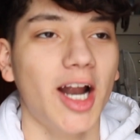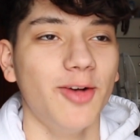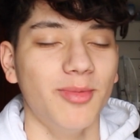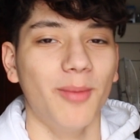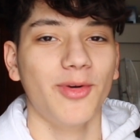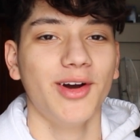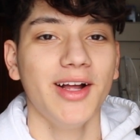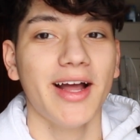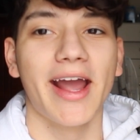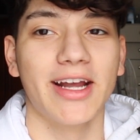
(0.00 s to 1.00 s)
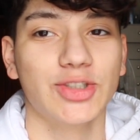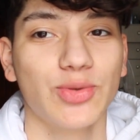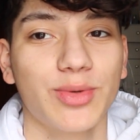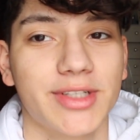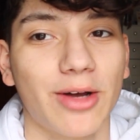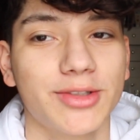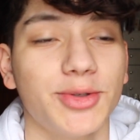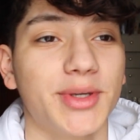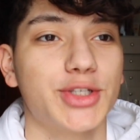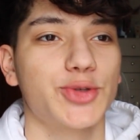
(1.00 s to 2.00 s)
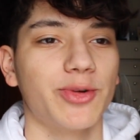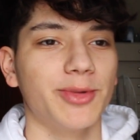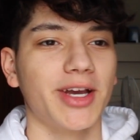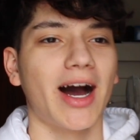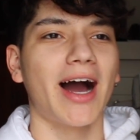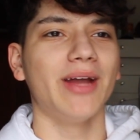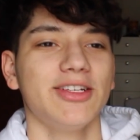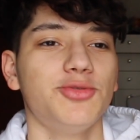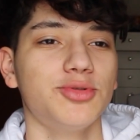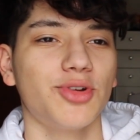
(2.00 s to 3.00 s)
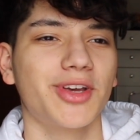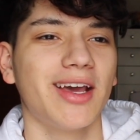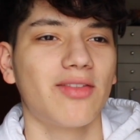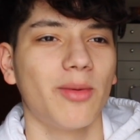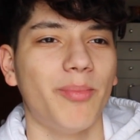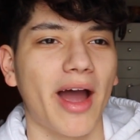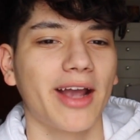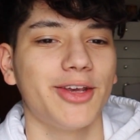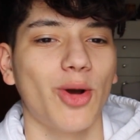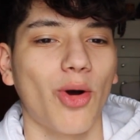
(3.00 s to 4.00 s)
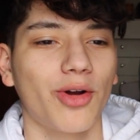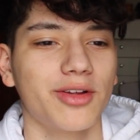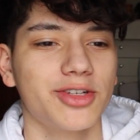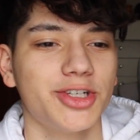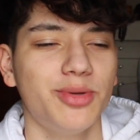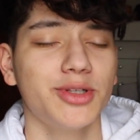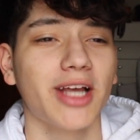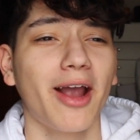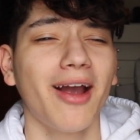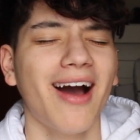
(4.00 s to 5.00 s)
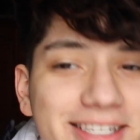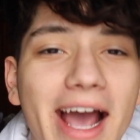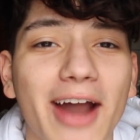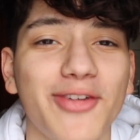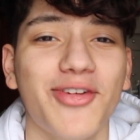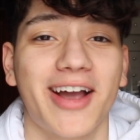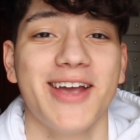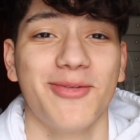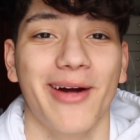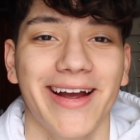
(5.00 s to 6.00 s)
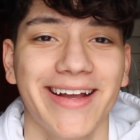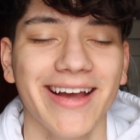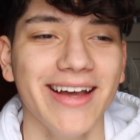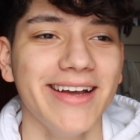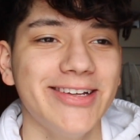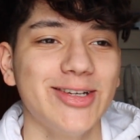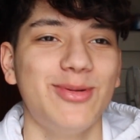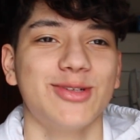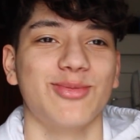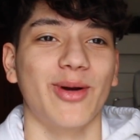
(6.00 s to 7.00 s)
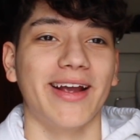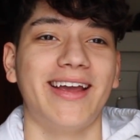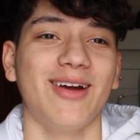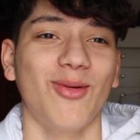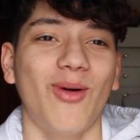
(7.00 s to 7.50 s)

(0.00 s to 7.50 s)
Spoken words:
I remember Angel was also extremely high. She was looking at the backyard, and she was like, she had a fucking rake, and she was raking